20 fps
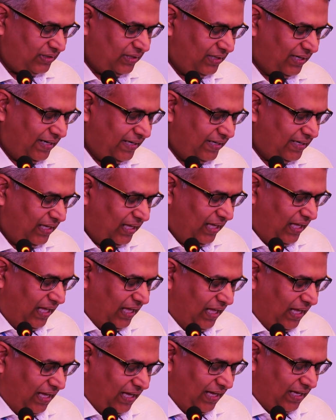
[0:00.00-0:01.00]
right?
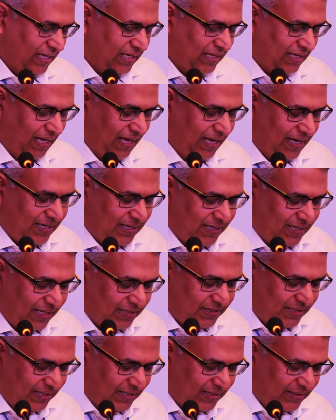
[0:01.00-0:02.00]
And
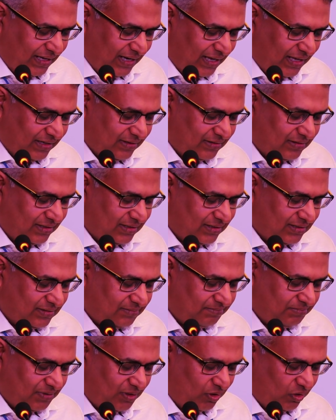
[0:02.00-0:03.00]
I think there
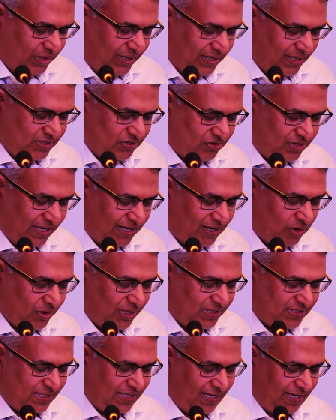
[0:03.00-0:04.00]
are industry,
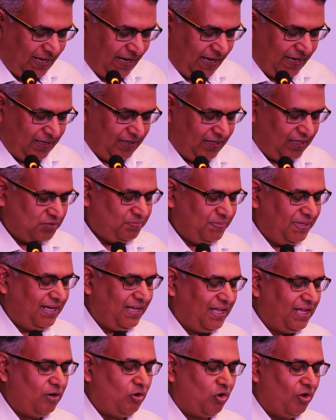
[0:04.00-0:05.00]
including CII, has been
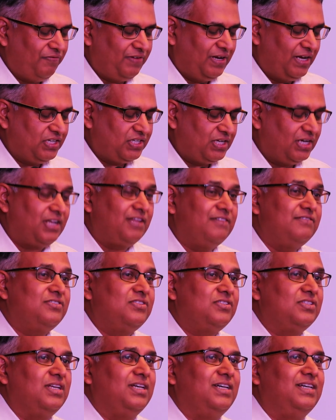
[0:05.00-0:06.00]
taking a lot of
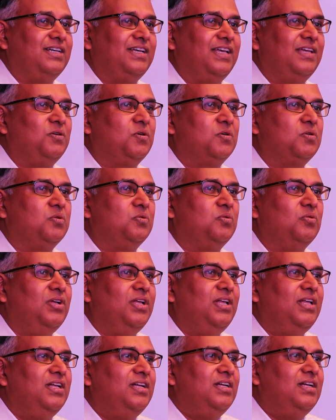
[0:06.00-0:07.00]
initiatives to
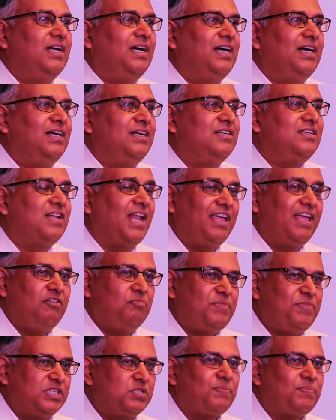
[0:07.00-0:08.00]

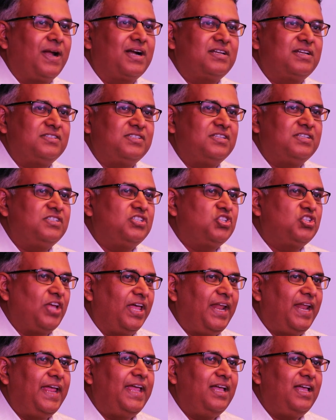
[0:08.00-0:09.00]
drive best practices,
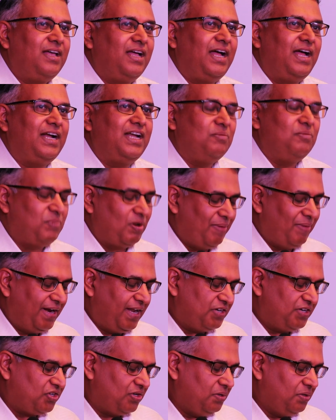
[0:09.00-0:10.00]
sharing and
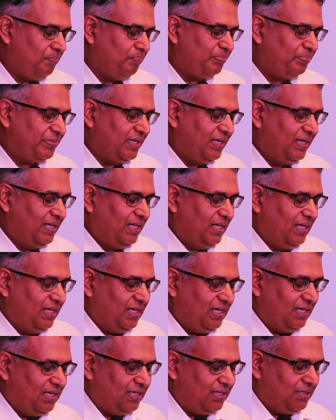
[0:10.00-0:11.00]
implementation,
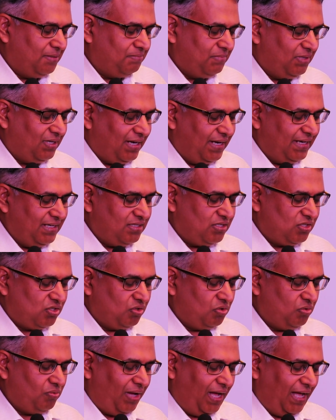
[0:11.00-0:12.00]
right?
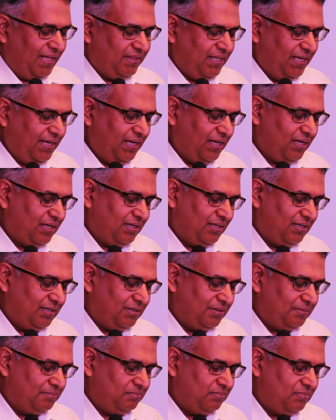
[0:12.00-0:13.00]
So I think
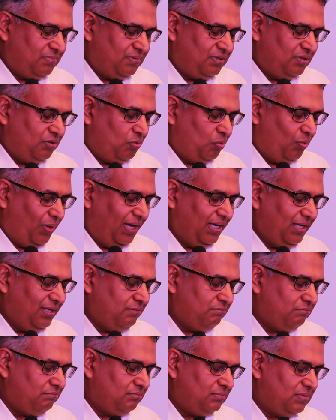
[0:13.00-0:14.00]

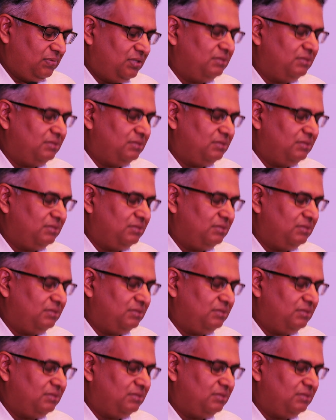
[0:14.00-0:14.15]
one,